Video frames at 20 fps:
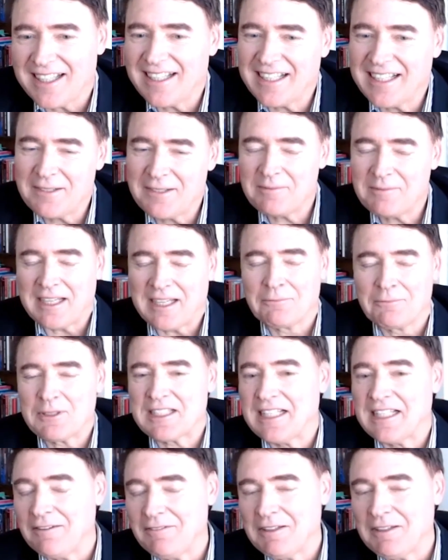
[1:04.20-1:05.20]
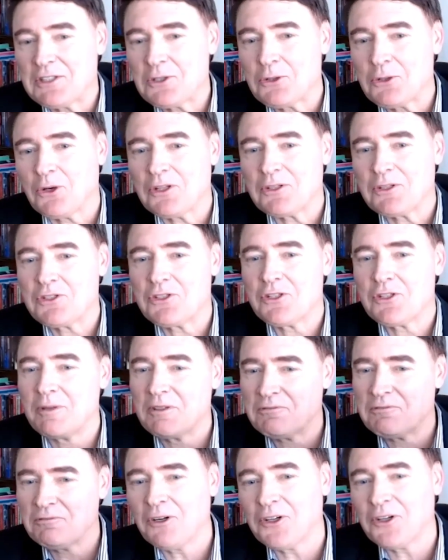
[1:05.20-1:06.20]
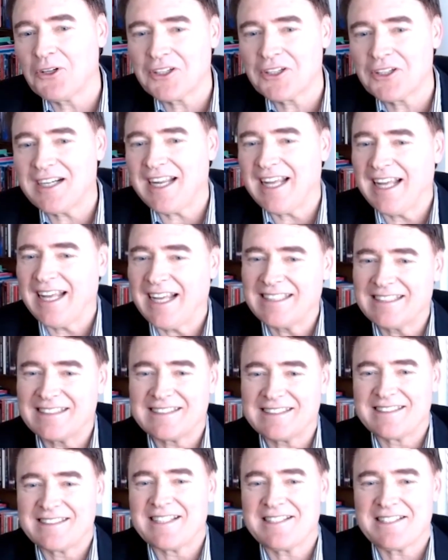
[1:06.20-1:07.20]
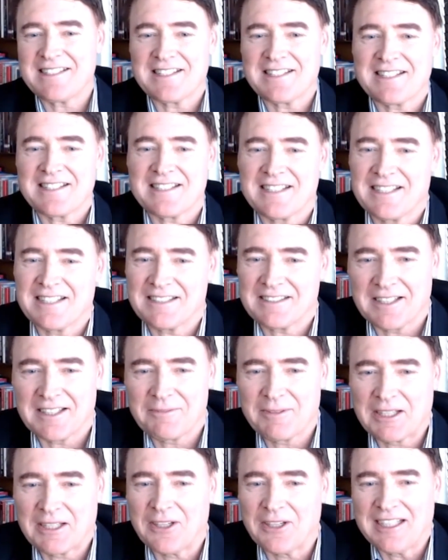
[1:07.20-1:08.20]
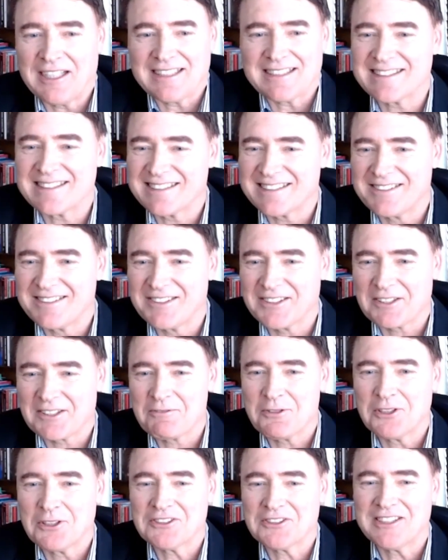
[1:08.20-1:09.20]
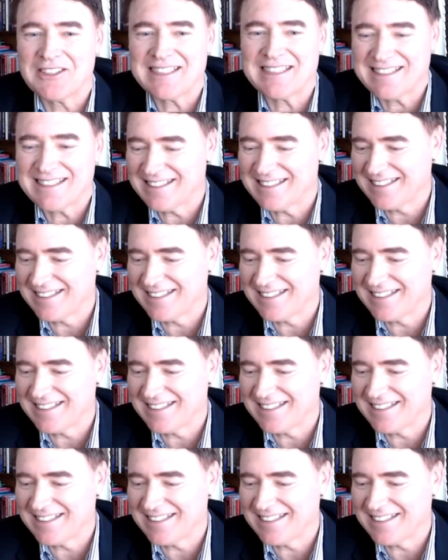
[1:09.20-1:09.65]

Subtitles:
And it was lovely talking to you before, and this is going to be great. Looking forward to it.